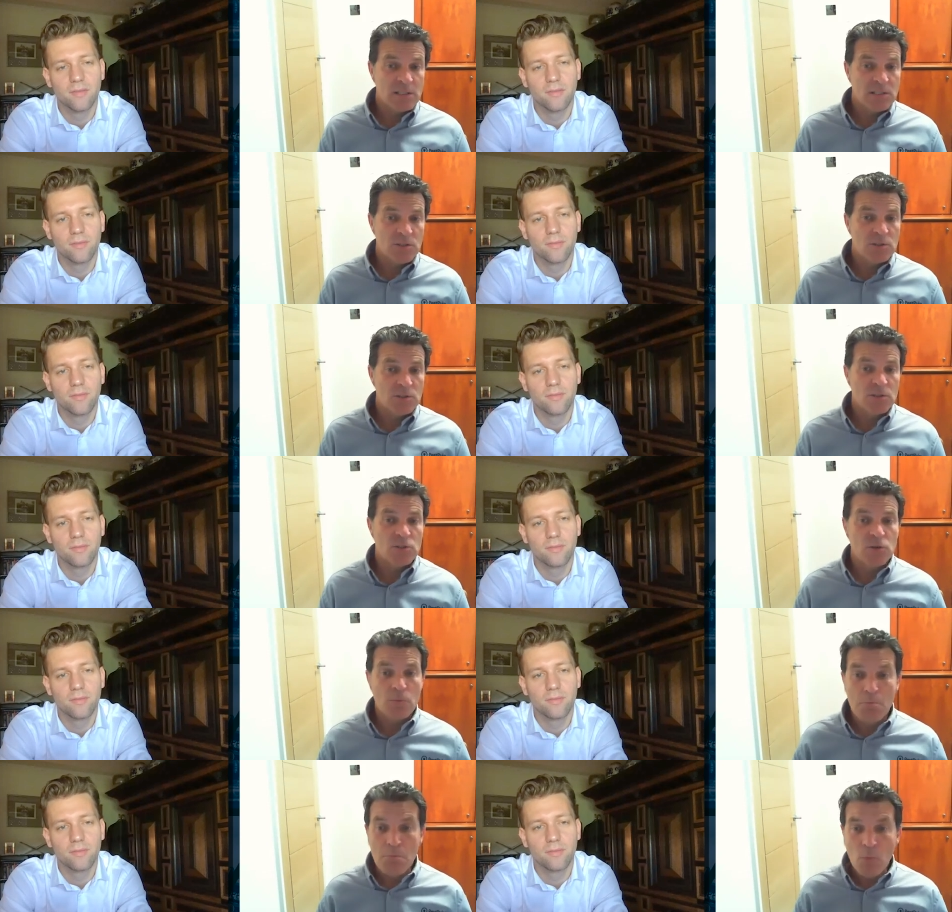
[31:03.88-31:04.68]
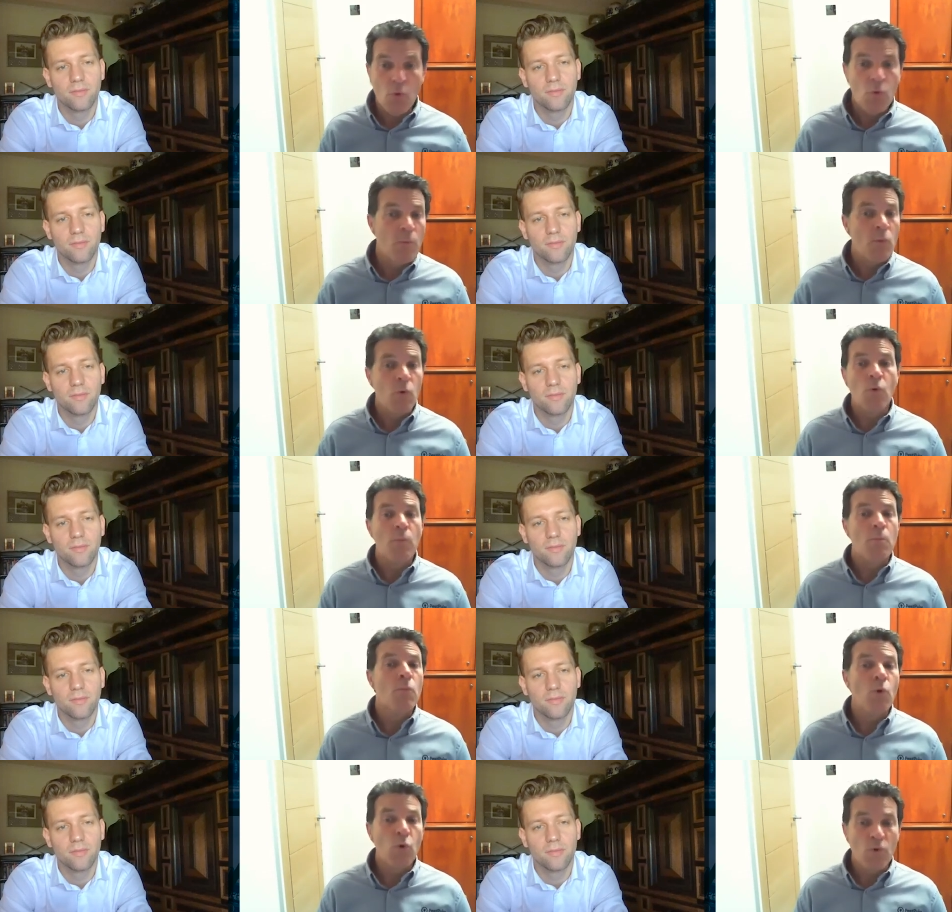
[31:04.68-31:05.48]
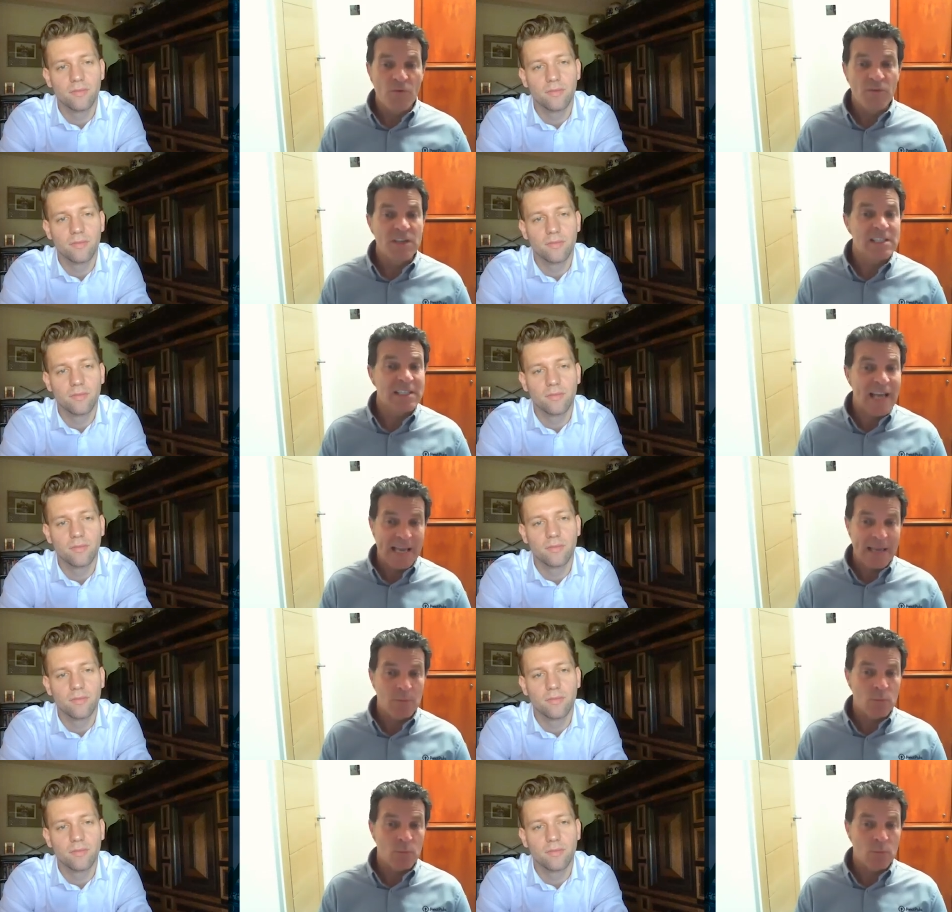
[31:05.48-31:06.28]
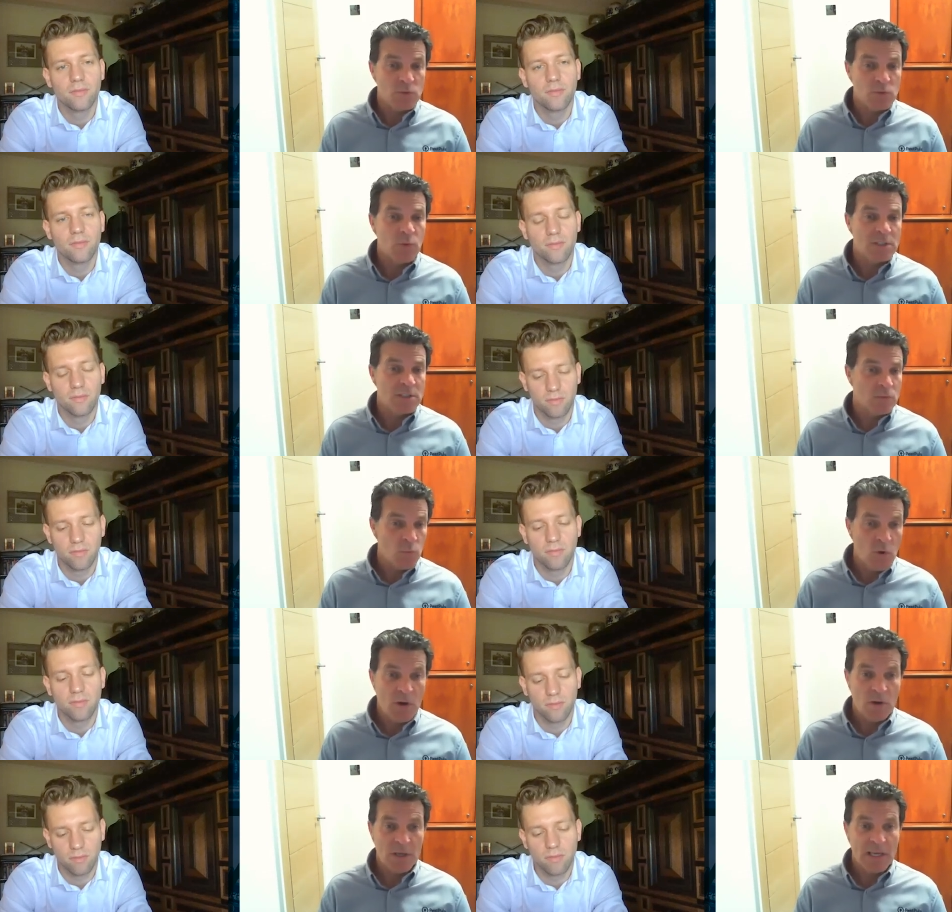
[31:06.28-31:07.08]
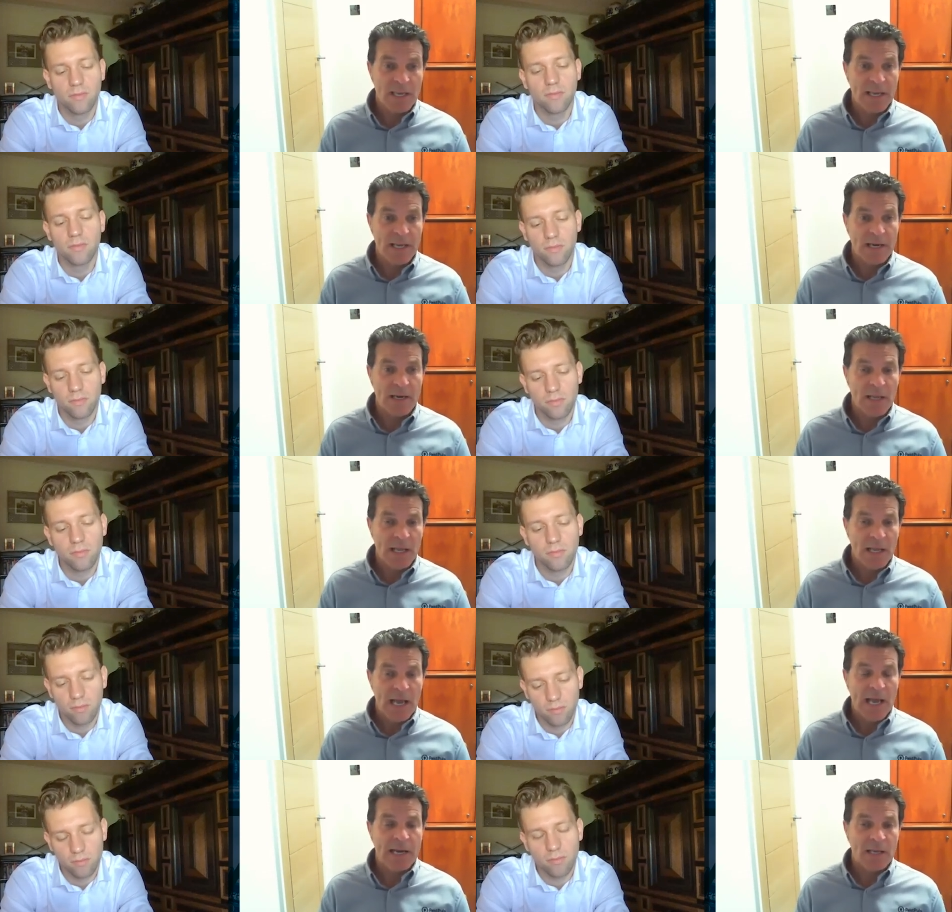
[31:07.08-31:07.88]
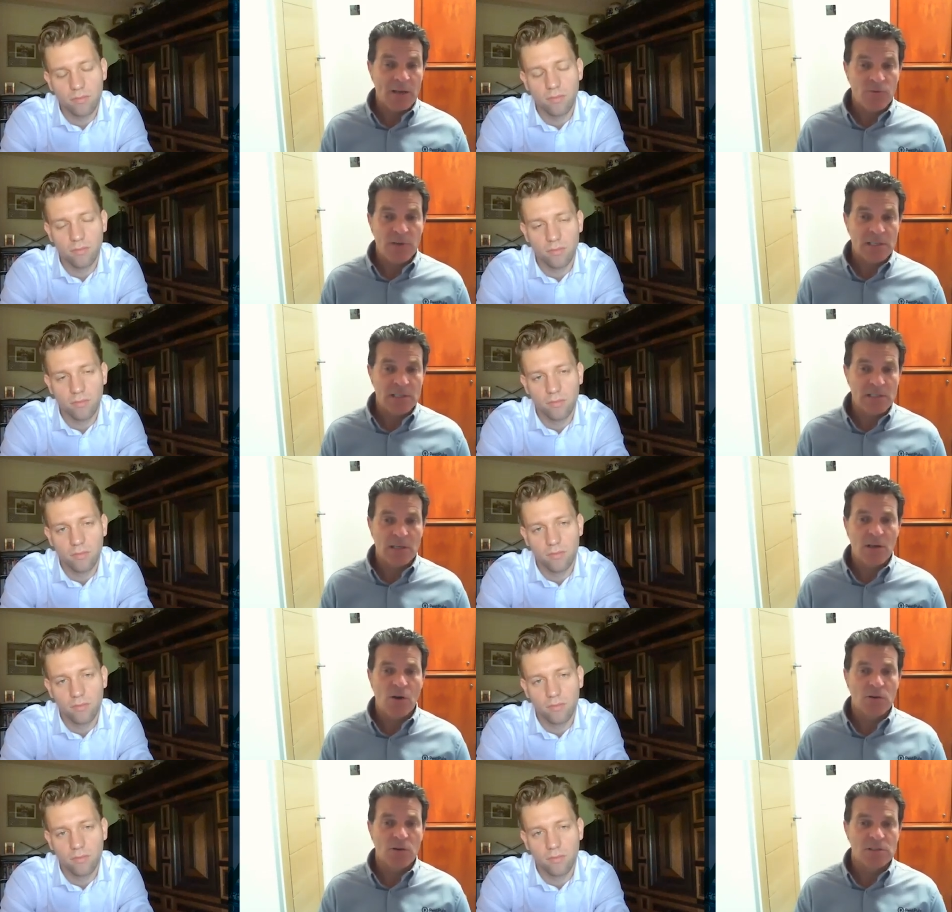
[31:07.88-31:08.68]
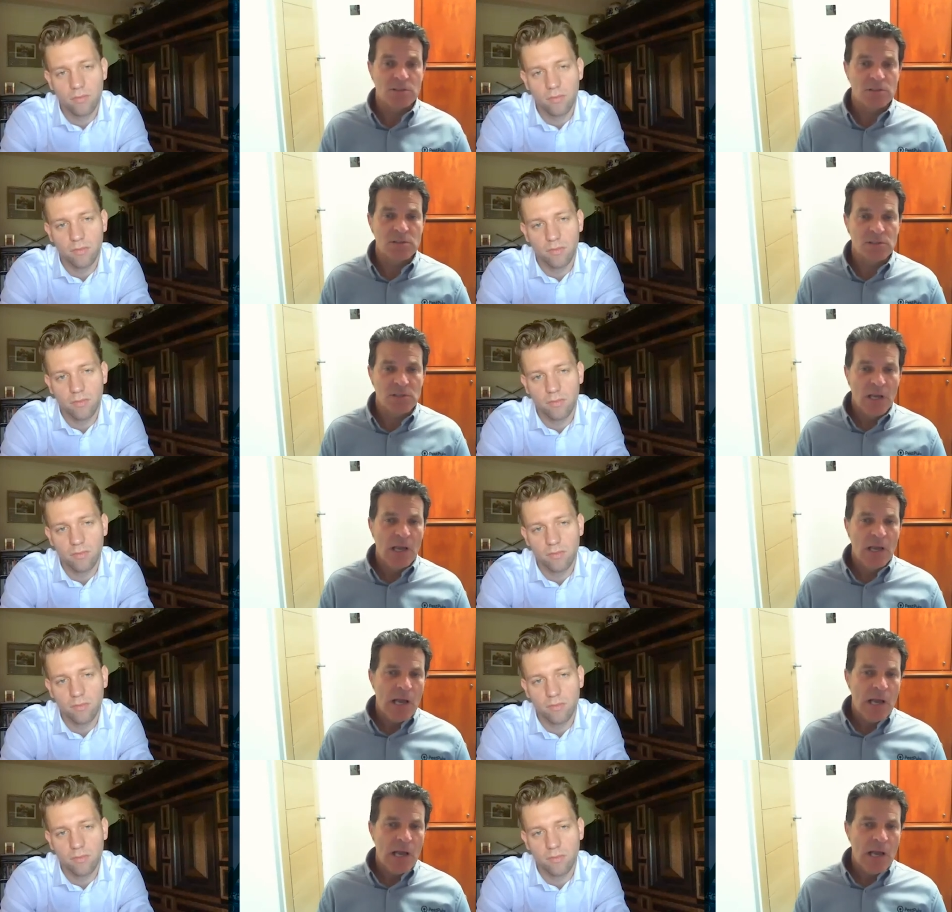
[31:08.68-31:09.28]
Speaker 1: just to do more, more, more of the same, which wasn't working, and increase the costs.